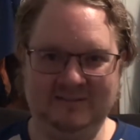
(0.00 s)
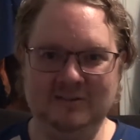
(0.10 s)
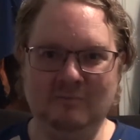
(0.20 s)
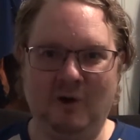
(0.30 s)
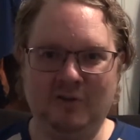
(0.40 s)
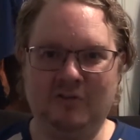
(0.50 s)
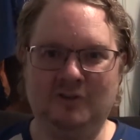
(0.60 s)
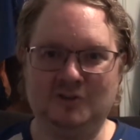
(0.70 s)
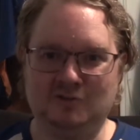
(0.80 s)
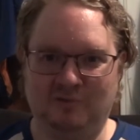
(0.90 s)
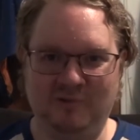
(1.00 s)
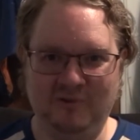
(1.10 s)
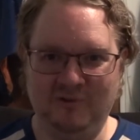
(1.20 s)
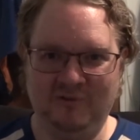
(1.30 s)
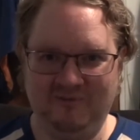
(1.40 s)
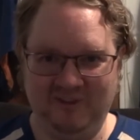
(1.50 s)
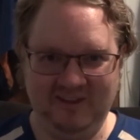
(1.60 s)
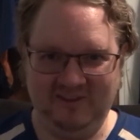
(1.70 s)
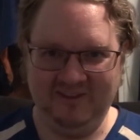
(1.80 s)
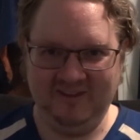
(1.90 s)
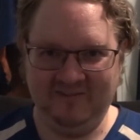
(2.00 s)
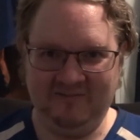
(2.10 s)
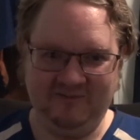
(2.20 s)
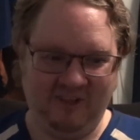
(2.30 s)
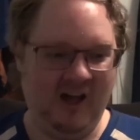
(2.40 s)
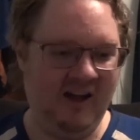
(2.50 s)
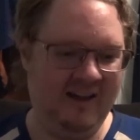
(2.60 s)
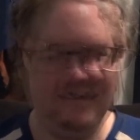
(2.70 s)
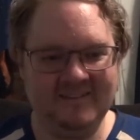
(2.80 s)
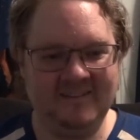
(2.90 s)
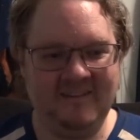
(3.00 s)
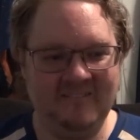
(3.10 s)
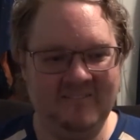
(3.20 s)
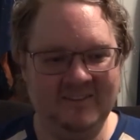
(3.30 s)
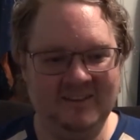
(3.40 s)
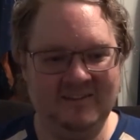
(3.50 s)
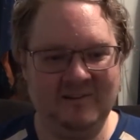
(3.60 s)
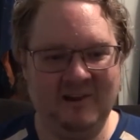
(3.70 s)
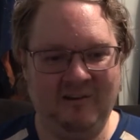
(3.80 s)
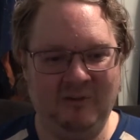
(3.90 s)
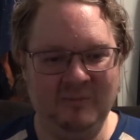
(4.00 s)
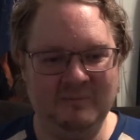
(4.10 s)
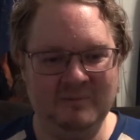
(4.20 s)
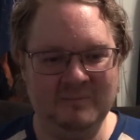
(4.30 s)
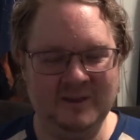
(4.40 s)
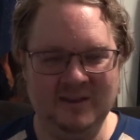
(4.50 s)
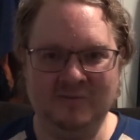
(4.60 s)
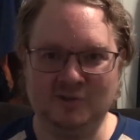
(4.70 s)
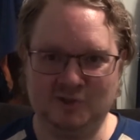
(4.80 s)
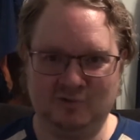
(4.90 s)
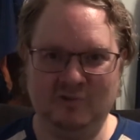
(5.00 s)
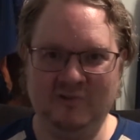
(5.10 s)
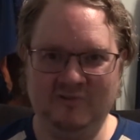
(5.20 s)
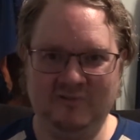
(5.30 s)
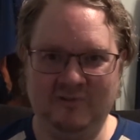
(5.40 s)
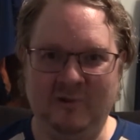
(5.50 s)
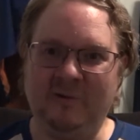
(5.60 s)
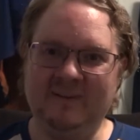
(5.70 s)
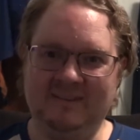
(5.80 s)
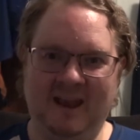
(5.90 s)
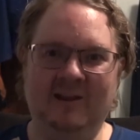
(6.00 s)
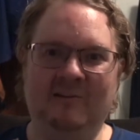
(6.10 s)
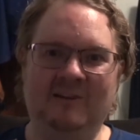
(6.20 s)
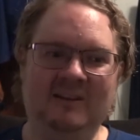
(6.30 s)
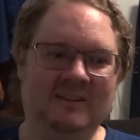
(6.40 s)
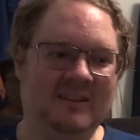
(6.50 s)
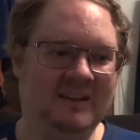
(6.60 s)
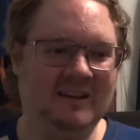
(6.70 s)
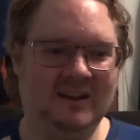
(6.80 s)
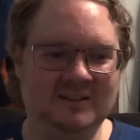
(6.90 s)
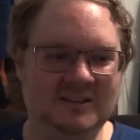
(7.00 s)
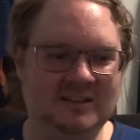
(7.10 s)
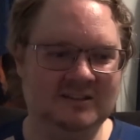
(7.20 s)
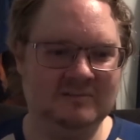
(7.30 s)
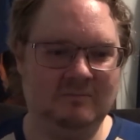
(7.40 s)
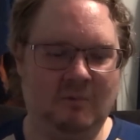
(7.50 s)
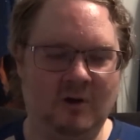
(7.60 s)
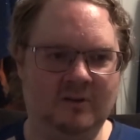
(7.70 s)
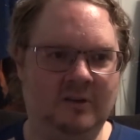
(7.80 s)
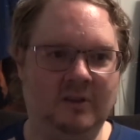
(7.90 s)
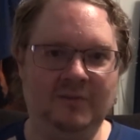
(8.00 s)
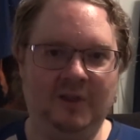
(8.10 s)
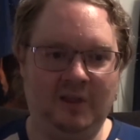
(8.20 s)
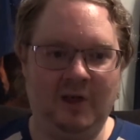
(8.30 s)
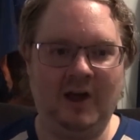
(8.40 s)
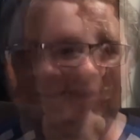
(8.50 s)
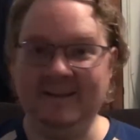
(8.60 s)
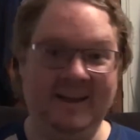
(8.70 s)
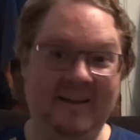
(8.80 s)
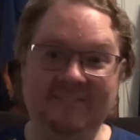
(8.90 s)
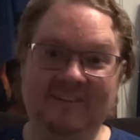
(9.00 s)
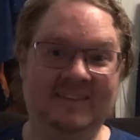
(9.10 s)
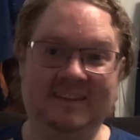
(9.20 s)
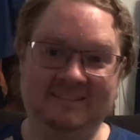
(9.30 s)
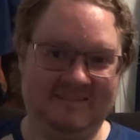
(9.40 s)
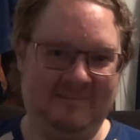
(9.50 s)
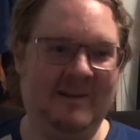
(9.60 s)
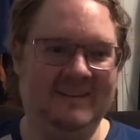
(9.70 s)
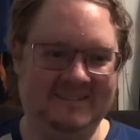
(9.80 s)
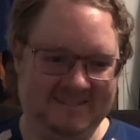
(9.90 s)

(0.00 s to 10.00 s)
She wants the true feeling of flying. So I think that her element would be either truth or integrity. That, yeah, she doesn't want to live a lie. And I think that's great.